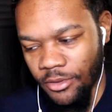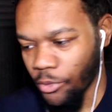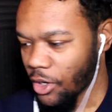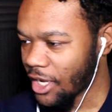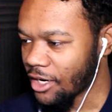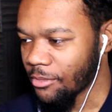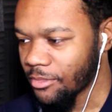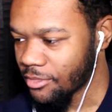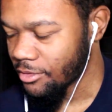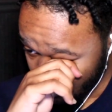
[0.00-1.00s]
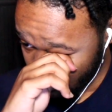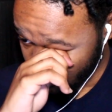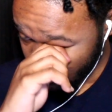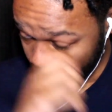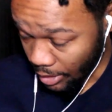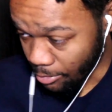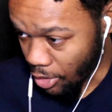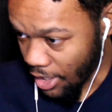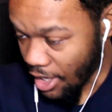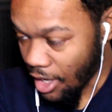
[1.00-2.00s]
We'll get him. Come
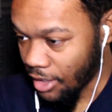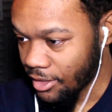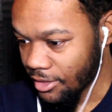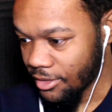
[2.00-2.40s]
on, y'all.